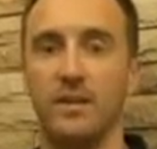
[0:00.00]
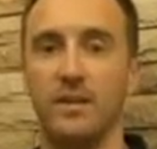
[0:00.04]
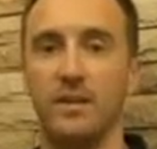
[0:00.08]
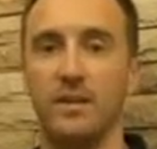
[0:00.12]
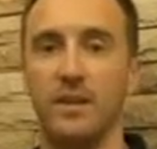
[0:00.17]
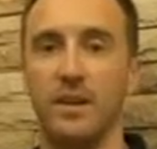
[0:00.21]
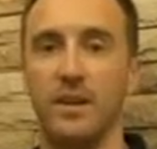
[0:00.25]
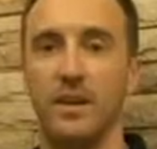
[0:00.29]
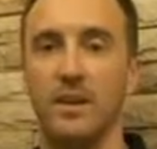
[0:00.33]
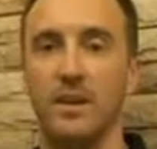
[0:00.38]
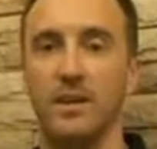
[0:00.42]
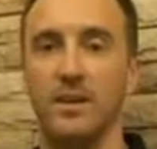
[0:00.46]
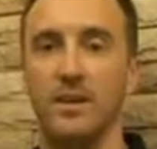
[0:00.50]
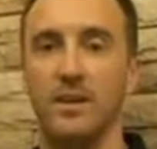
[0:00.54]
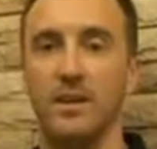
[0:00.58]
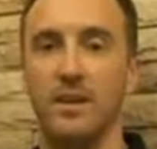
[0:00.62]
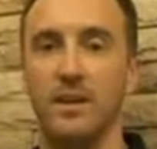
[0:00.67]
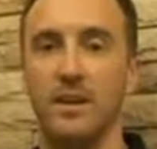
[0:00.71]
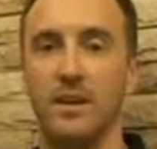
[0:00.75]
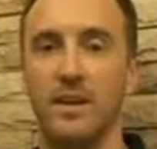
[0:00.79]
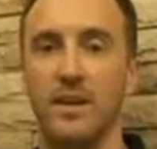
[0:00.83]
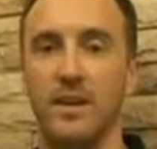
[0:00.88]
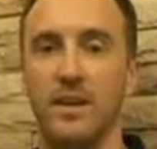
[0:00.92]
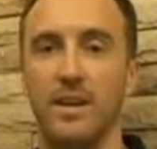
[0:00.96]
then
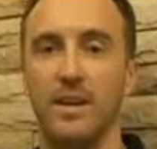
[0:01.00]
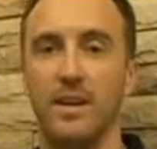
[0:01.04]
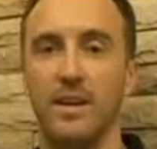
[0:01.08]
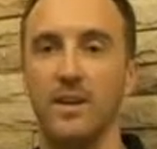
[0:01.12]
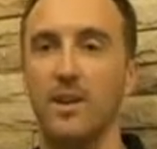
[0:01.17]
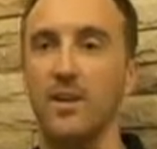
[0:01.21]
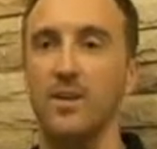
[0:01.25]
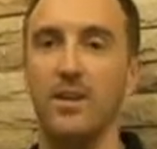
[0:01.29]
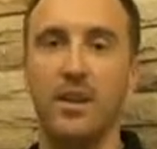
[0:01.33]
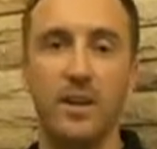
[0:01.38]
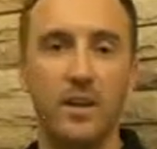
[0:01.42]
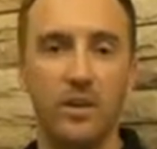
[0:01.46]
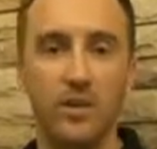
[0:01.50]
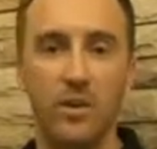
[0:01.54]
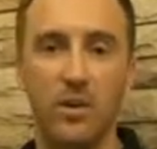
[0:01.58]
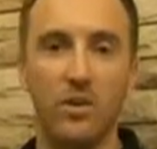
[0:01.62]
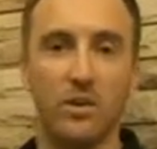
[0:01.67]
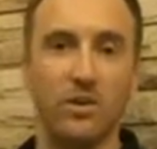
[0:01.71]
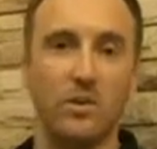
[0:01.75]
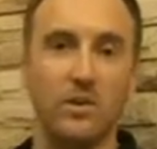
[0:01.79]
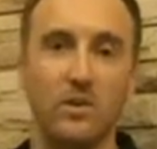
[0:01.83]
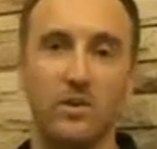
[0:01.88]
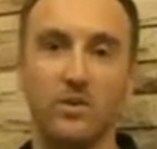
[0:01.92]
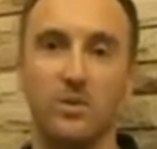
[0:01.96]
you don't get a
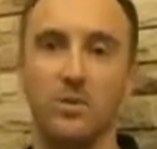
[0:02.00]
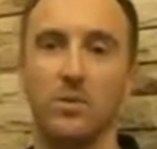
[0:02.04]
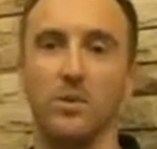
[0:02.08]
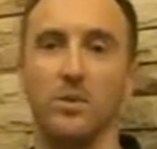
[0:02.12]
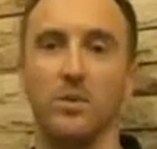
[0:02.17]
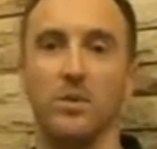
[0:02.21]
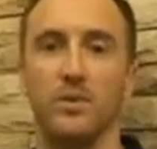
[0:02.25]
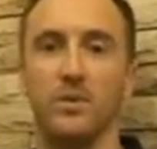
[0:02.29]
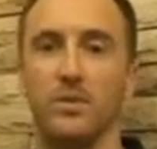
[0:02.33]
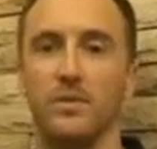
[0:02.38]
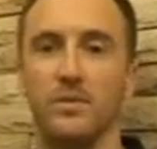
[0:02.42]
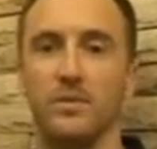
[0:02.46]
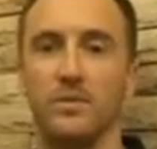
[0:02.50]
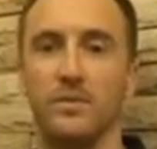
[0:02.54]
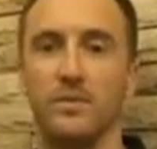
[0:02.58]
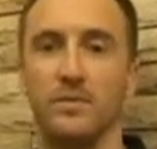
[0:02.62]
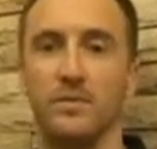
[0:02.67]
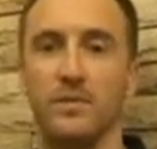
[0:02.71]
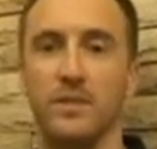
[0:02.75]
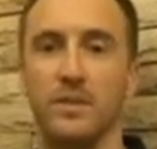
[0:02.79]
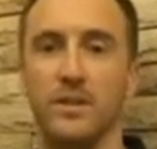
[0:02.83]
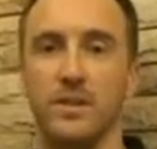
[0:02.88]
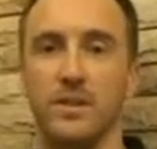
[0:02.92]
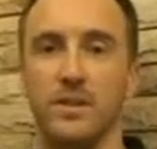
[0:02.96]
knock on the door and,
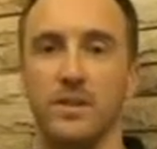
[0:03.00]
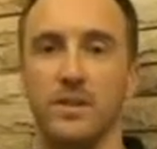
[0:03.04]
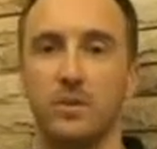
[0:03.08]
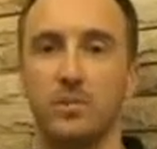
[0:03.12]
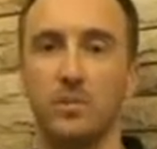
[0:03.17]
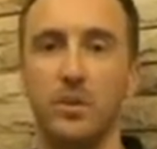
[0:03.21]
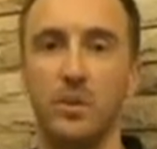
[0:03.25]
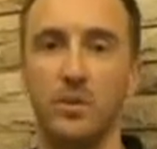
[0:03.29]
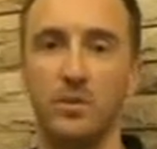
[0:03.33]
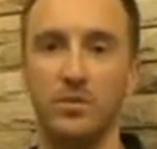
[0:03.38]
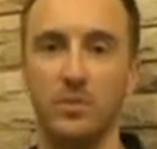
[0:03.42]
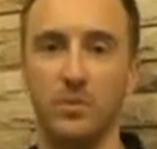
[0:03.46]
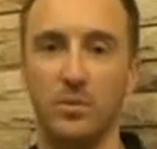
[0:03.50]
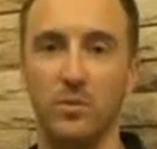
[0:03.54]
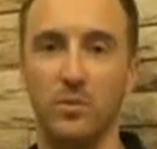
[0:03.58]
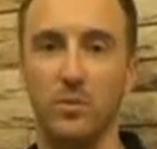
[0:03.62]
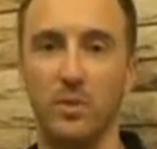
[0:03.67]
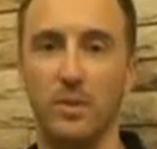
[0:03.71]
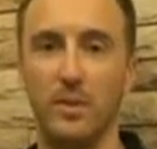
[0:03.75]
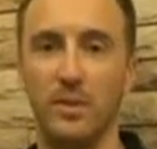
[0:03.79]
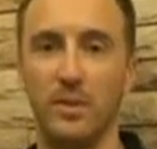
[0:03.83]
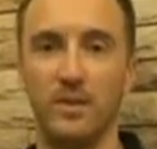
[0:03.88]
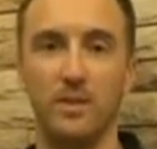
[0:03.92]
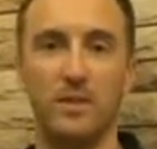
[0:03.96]
you know, there's a beautiful
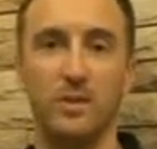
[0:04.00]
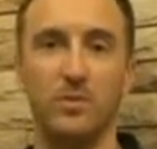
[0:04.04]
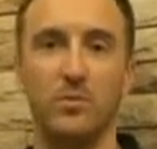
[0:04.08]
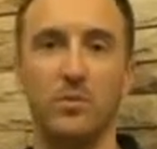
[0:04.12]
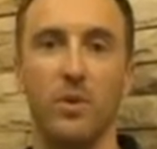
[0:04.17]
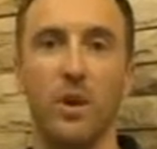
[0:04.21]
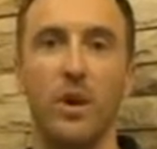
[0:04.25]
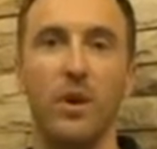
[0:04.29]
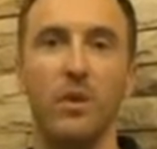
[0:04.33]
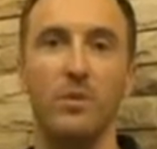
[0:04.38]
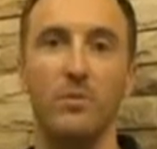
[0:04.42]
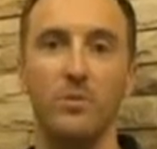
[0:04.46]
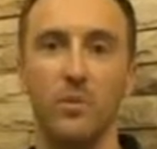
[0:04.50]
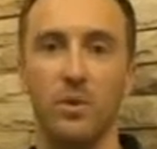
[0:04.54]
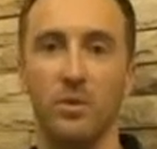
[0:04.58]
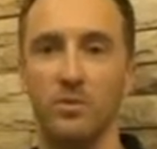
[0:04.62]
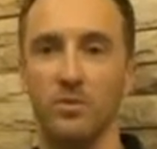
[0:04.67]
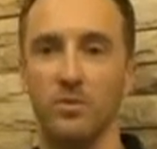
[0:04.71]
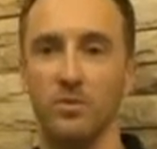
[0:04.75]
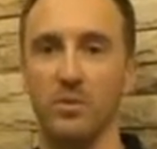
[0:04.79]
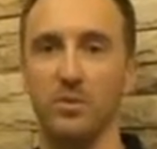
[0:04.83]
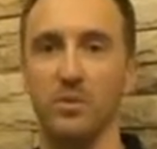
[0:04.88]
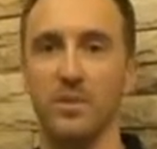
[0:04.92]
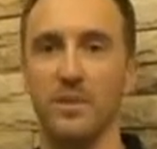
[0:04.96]
woman there, just a random
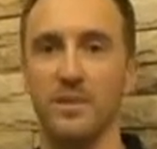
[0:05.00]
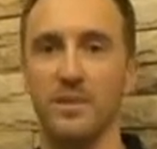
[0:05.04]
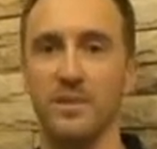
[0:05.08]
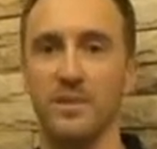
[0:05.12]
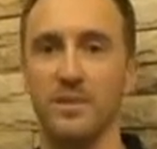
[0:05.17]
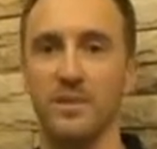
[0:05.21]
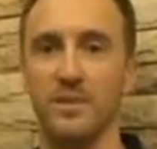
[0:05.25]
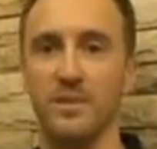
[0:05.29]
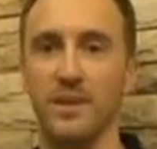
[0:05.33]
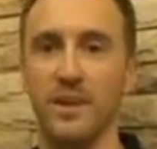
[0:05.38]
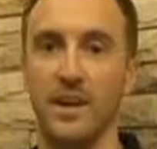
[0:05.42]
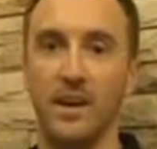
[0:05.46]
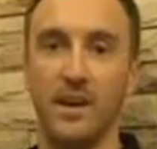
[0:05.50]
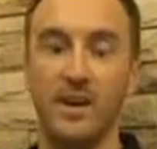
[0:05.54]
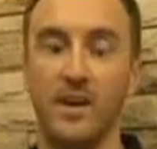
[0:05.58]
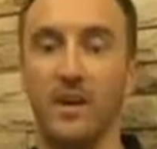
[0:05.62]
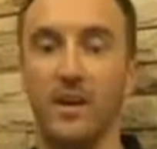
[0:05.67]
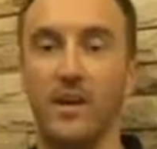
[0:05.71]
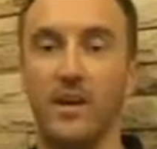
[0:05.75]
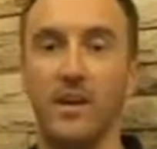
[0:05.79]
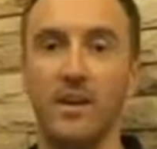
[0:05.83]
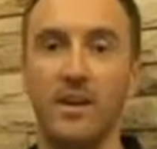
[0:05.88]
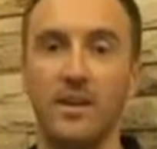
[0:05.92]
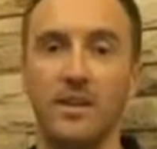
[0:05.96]
beautiful woman that says,
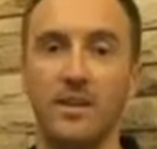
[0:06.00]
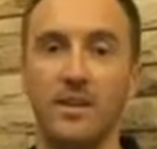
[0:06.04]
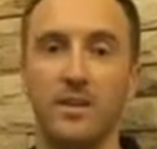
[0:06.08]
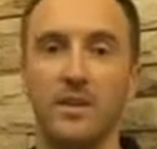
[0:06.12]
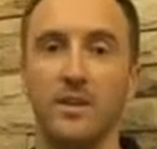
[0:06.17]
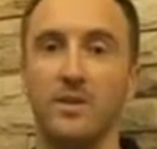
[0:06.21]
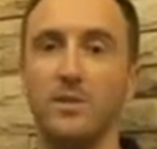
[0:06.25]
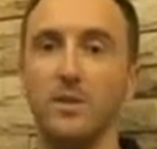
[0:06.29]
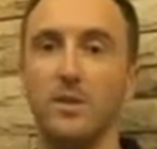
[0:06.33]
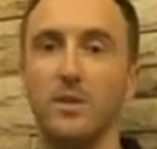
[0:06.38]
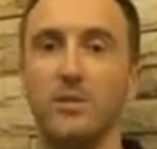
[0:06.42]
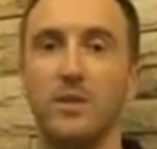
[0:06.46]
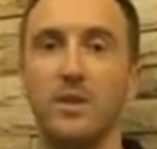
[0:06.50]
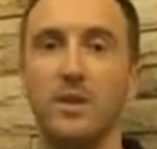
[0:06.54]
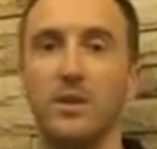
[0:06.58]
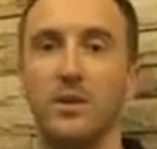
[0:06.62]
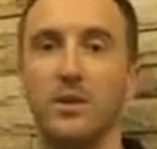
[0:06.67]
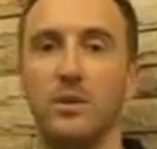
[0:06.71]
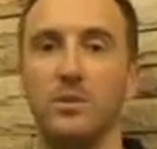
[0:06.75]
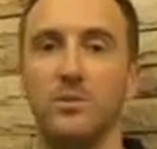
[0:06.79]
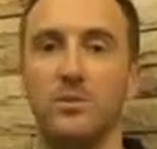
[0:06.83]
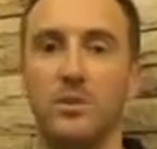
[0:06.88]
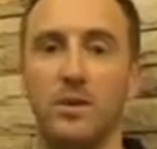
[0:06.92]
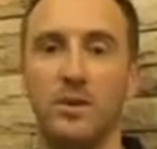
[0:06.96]
oh hi, you know, I want to be
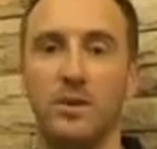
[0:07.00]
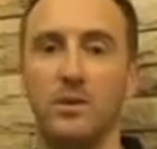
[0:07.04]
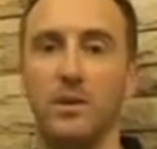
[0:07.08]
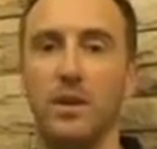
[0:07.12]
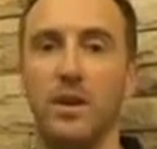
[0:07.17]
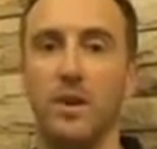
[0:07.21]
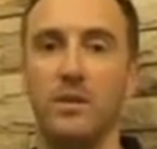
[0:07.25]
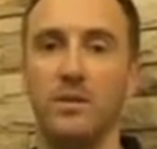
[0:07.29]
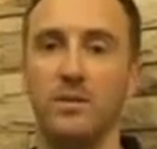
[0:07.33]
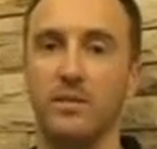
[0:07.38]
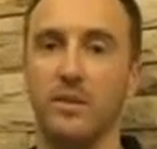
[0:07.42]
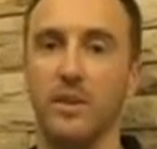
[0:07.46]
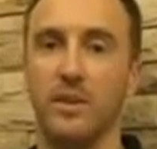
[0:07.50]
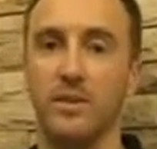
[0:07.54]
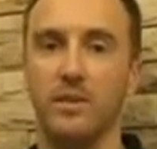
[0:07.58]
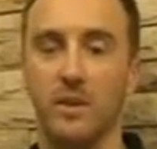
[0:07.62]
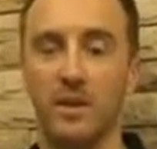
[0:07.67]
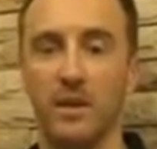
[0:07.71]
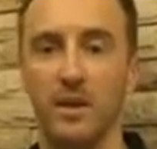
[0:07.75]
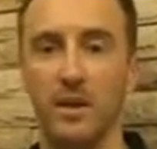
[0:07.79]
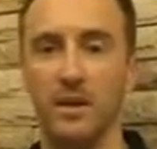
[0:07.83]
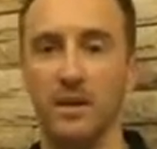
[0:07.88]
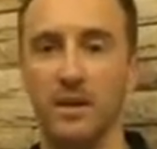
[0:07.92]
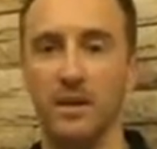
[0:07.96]
your girlfriend, I want to have sex
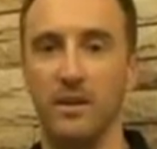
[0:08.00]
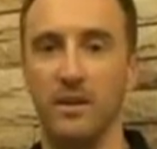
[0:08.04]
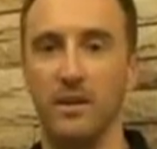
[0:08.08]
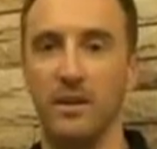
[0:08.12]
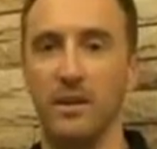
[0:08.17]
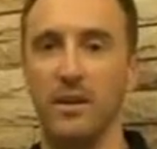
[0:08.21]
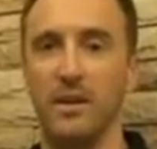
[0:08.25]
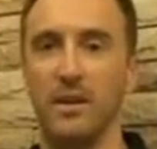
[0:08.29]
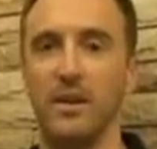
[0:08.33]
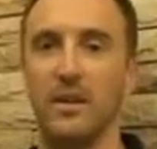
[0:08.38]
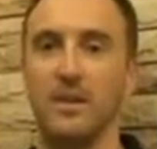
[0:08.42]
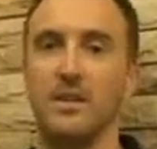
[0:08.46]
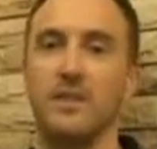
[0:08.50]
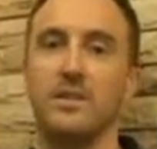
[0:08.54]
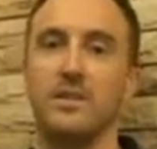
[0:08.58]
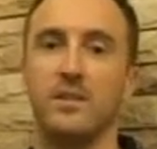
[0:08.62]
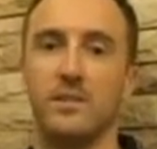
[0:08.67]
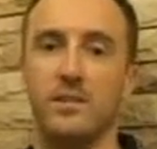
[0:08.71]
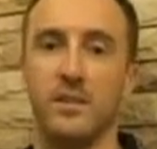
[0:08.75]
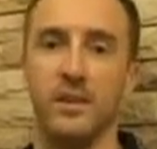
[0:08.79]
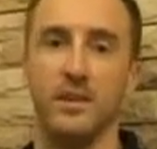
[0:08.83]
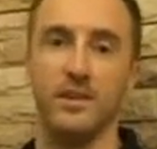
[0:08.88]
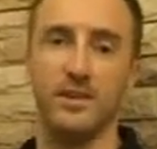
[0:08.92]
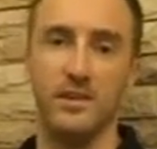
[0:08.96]
right now. It
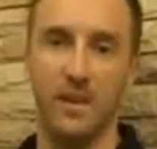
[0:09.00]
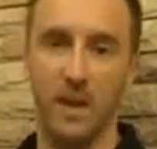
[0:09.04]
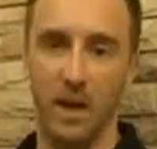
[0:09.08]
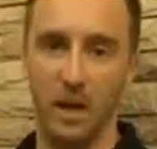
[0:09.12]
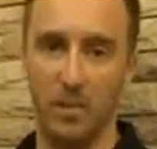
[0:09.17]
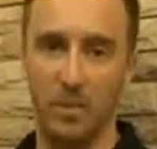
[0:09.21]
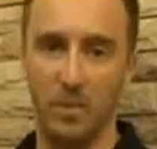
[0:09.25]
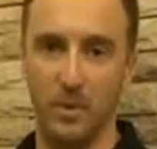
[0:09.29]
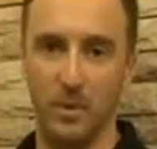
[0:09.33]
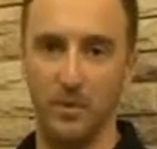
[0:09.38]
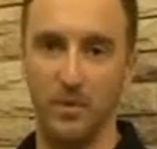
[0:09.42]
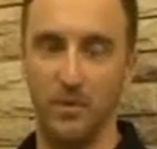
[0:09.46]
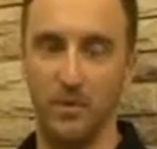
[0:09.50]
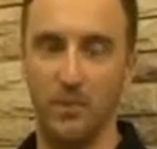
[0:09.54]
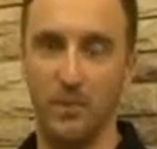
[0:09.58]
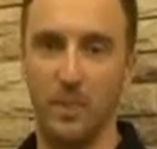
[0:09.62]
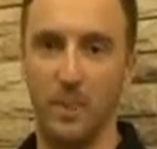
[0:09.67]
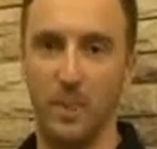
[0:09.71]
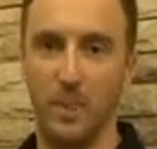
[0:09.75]
just doesn't happen.